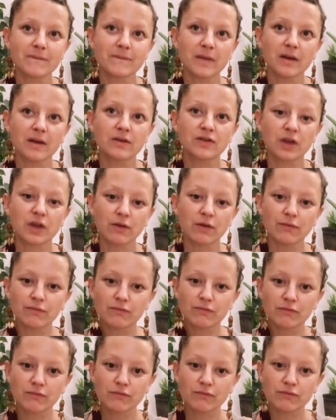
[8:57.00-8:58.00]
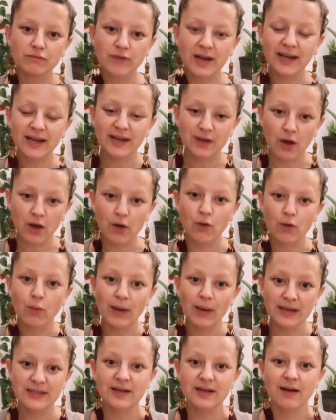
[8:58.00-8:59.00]
don't really know
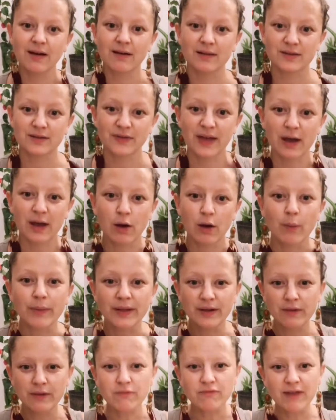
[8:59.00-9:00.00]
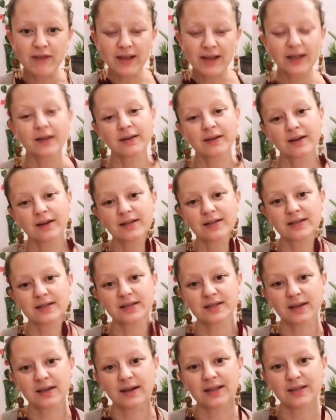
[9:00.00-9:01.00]
when to ask for help. They don't recognise the
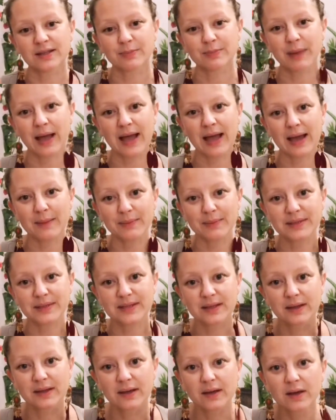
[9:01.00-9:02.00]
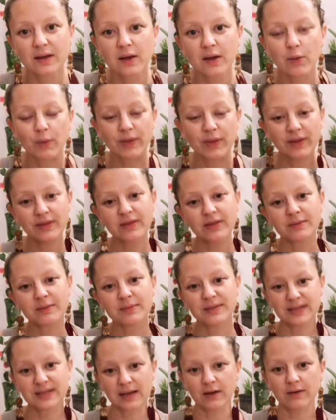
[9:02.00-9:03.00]
signs, perhaps, within
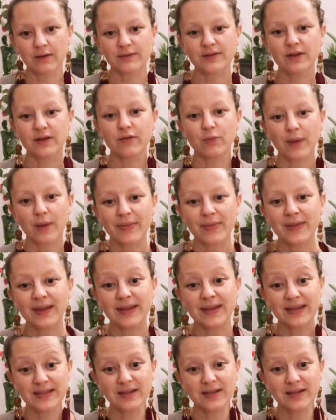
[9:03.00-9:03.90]
themselves of when they need to